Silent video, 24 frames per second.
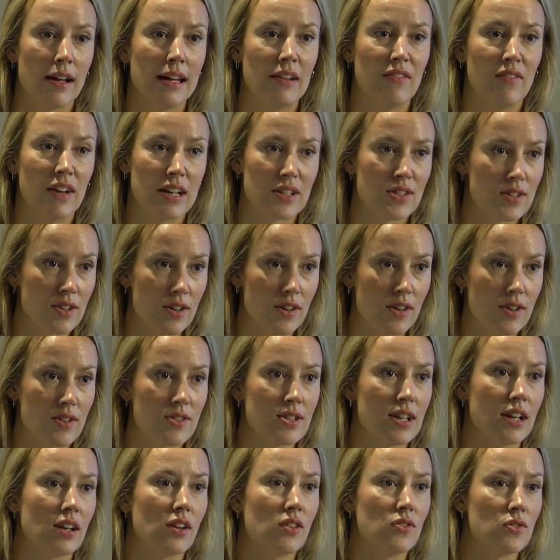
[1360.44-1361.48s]

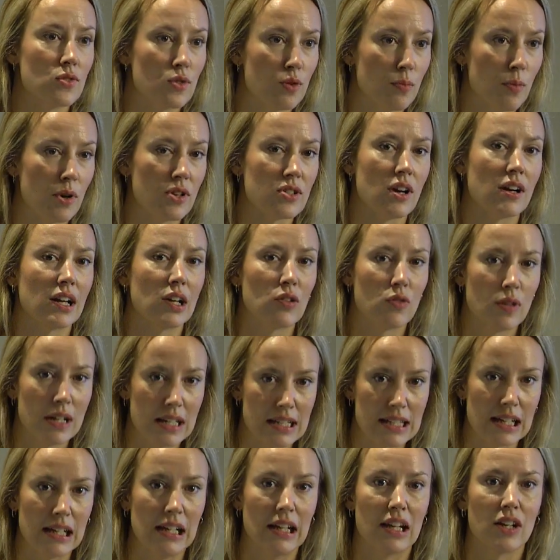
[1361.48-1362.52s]
investors and consumers are
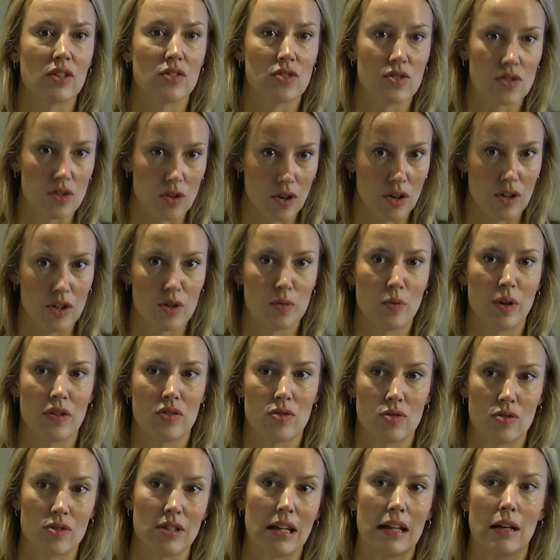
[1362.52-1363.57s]
increasingly concerned with
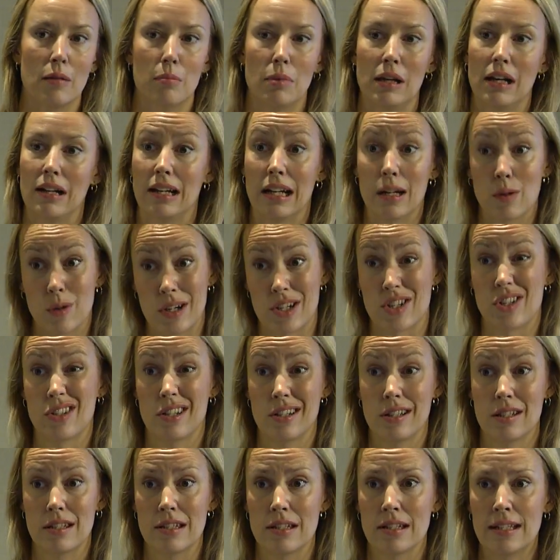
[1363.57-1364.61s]
sustainability
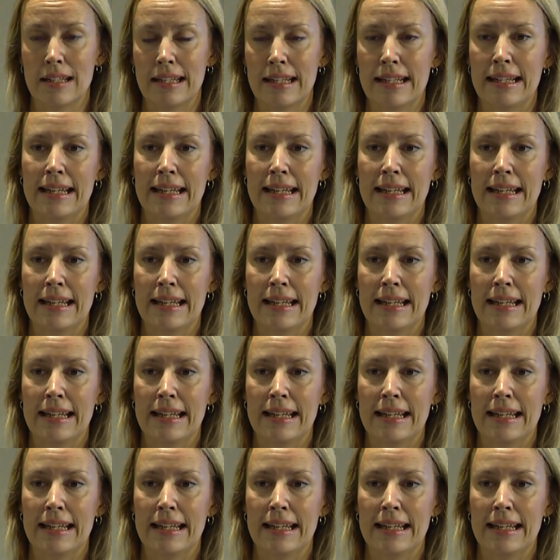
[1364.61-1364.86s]
questions.